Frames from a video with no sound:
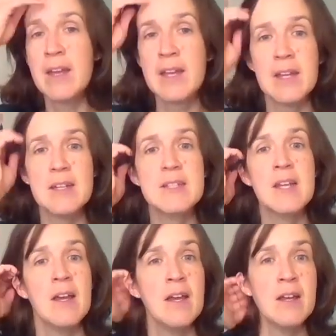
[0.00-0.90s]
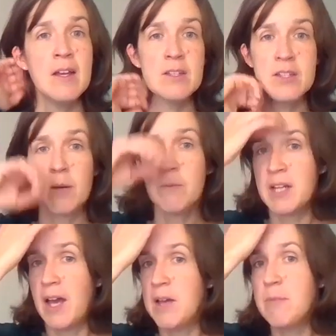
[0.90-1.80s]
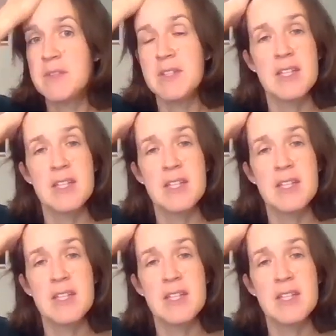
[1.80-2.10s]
And sometimes